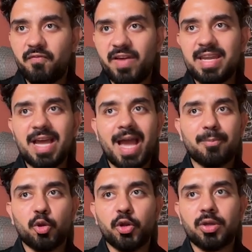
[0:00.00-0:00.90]
when
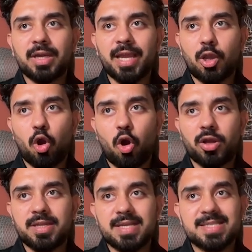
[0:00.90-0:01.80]
I'm going to click
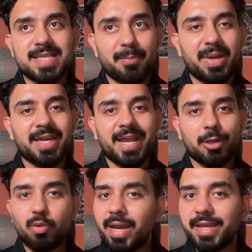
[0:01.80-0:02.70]
on submit
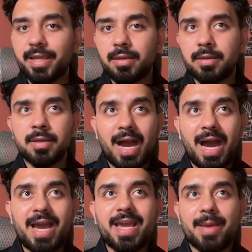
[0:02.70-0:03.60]
inquiry,
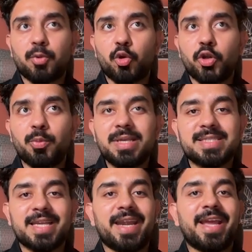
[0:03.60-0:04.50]
I am going to be
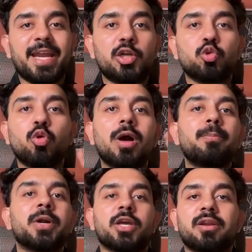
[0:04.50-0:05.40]
sending it to a
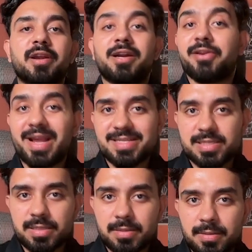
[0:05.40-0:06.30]
particular
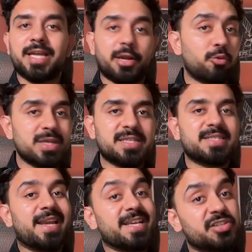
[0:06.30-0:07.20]
address. That request
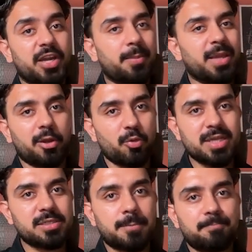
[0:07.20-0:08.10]
is an HTTP
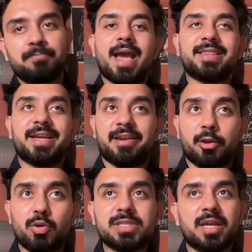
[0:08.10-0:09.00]
request, and that
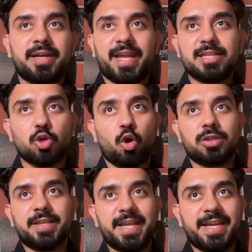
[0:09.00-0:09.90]
request contains
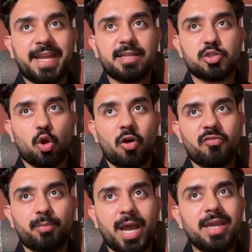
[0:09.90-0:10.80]
all the details
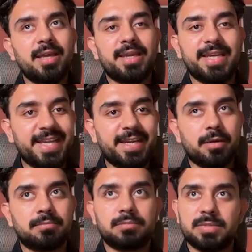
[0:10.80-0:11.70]
of my
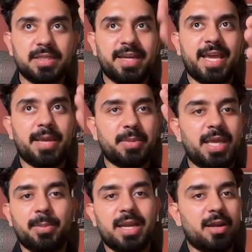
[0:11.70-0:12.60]
lead, the name,
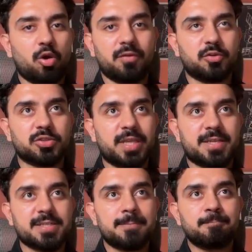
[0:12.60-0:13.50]
email, and all of those
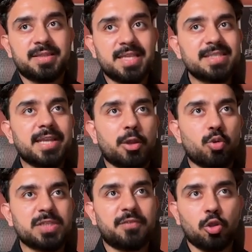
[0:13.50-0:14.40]
things. This
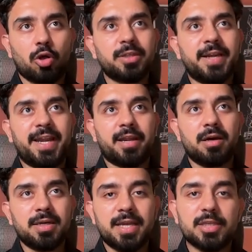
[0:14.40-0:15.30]
request with all the
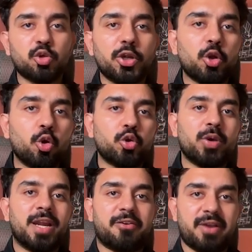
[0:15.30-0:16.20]
data is going to go to
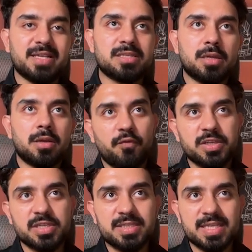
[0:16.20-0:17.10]
an address,
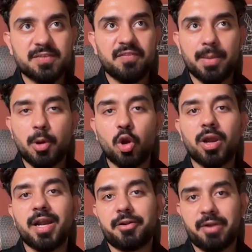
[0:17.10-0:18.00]
which is this
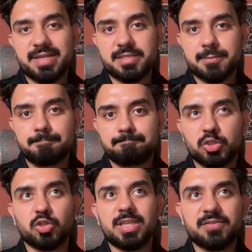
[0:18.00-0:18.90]
webhook address.
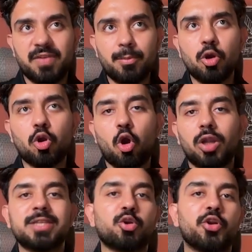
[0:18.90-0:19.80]
So this webhook
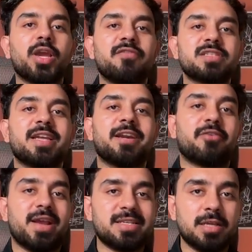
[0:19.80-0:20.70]
call is going to give us an
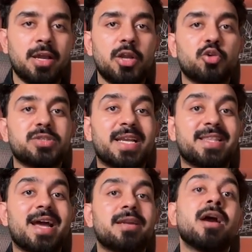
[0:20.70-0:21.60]
address to
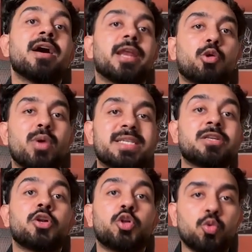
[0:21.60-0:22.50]
send that
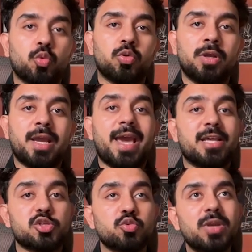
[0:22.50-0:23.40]
request to. And
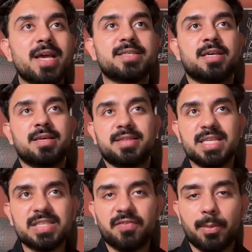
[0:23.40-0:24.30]
as soon as
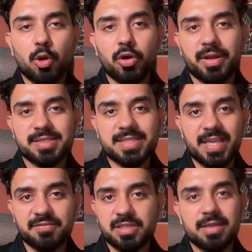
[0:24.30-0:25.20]
this webhook
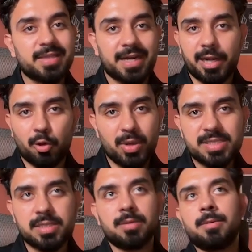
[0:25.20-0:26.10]
receives that
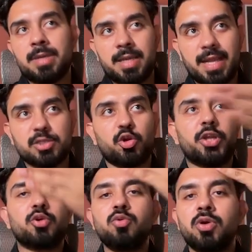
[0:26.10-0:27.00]
request, it's
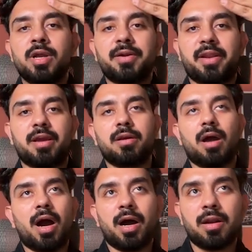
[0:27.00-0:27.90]
going to trigger
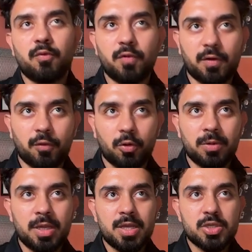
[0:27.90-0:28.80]
our workflow.
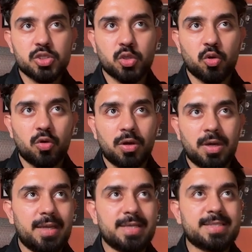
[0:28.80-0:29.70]
So
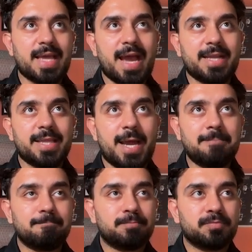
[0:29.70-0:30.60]
let's add that.